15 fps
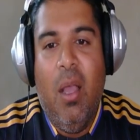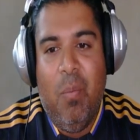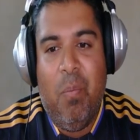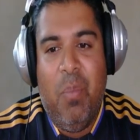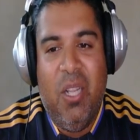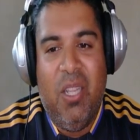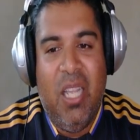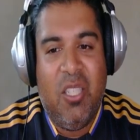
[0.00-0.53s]

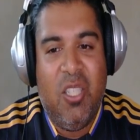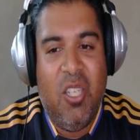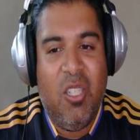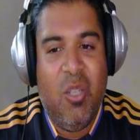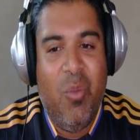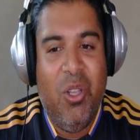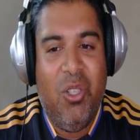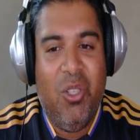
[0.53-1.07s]
But that's just
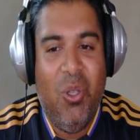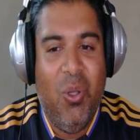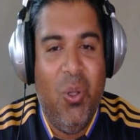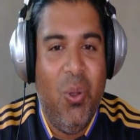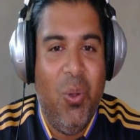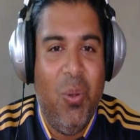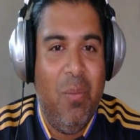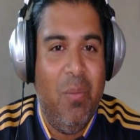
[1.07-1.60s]
something
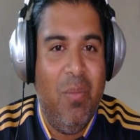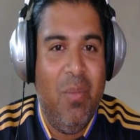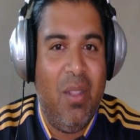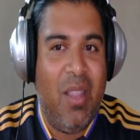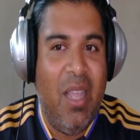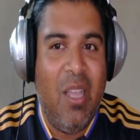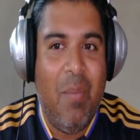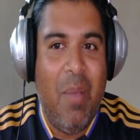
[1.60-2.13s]
to
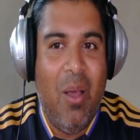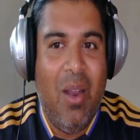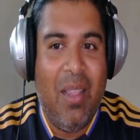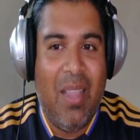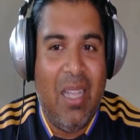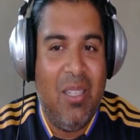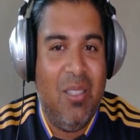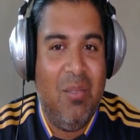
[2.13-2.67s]
think about. Like,
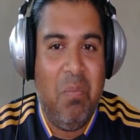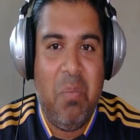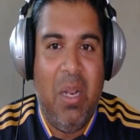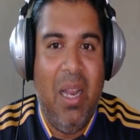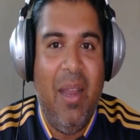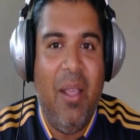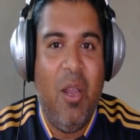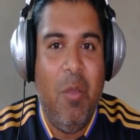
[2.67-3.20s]
that's
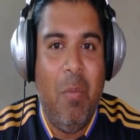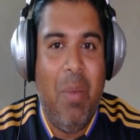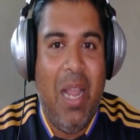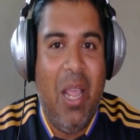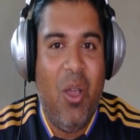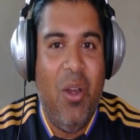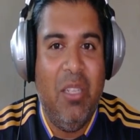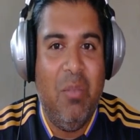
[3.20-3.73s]
clearly going to be
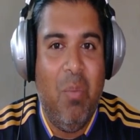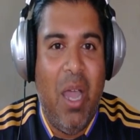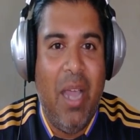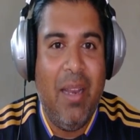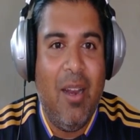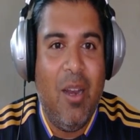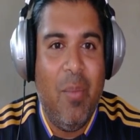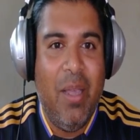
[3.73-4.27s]
playing on his
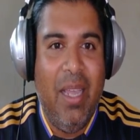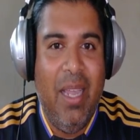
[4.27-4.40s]
mind a little bit.